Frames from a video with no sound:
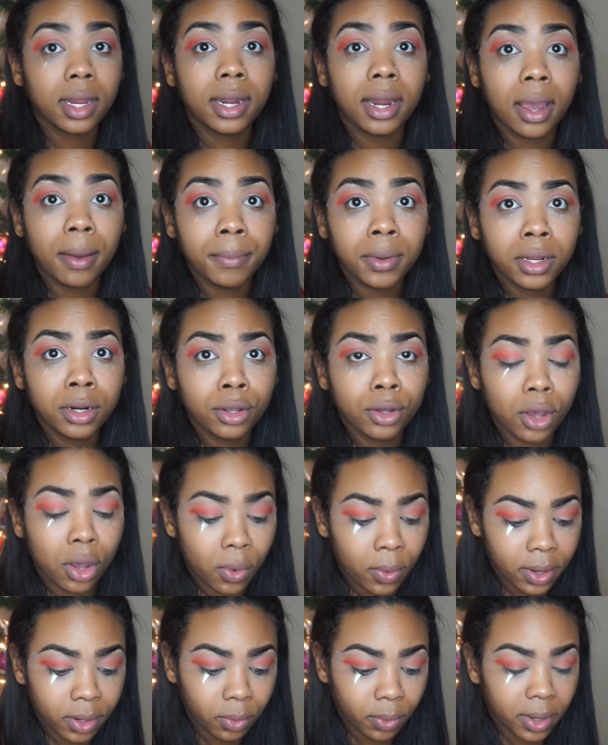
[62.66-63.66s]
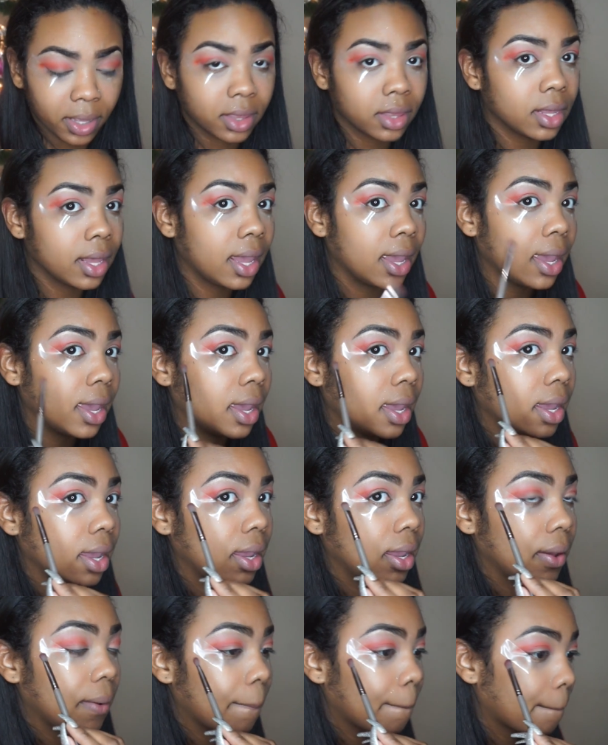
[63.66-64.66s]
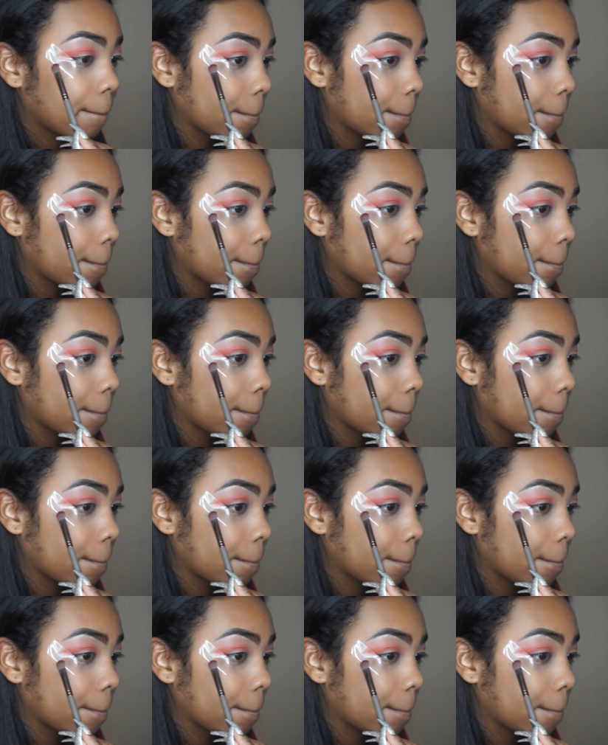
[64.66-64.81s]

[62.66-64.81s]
And now I'm gonna go in with a